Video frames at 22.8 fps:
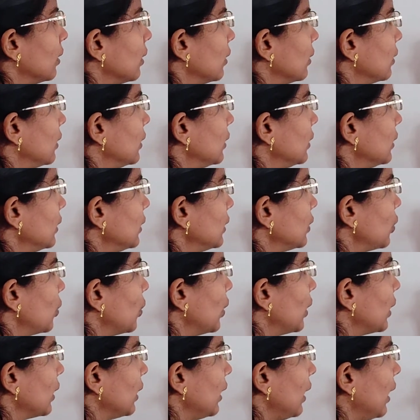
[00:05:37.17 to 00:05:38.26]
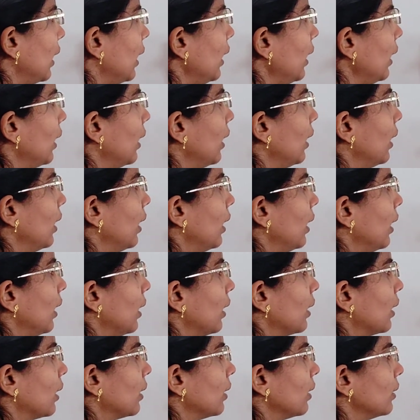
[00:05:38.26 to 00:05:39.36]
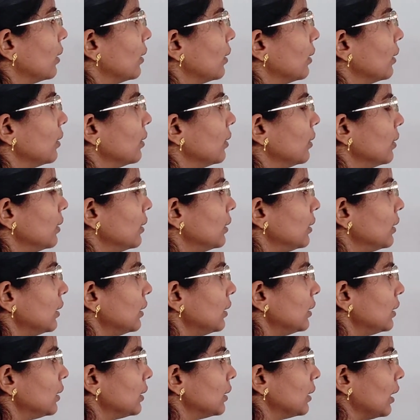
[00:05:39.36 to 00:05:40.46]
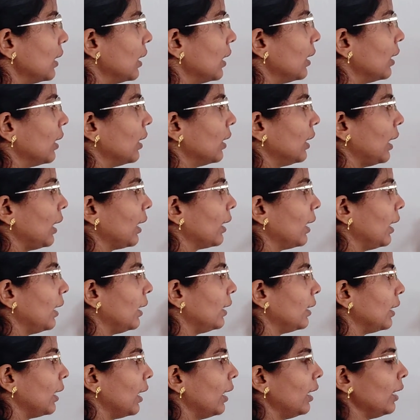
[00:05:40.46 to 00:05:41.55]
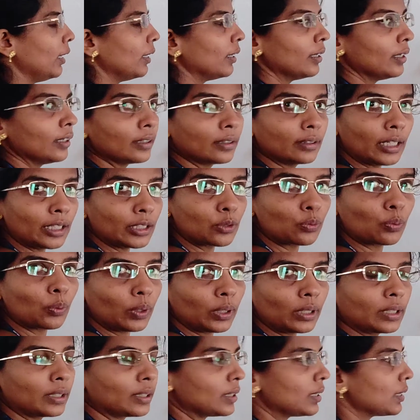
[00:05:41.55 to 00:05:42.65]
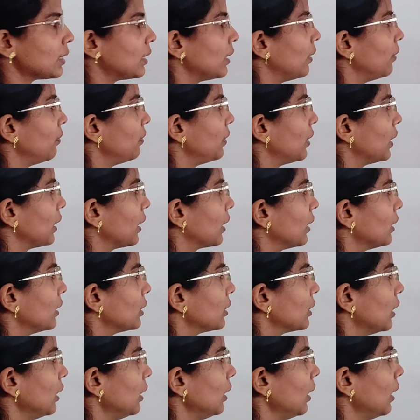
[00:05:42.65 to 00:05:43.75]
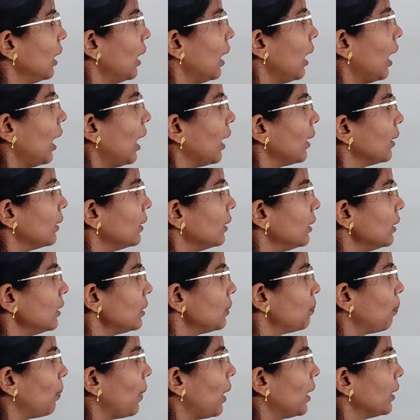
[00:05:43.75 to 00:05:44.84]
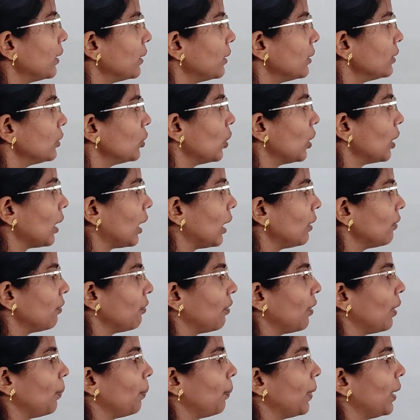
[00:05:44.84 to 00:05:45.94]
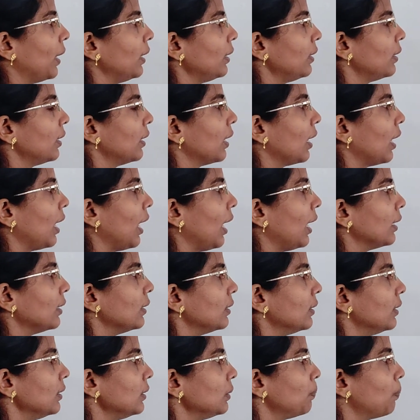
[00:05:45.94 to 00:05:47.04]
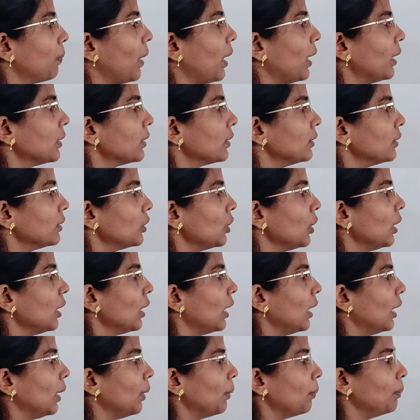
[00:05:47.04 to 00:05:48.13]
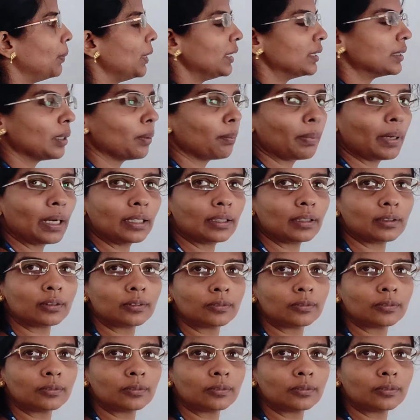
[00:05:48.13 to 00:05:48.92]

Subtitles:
if this is your A, this is again A, that's what it is, left recursion, and this part is your alpha part and this part is your beta part.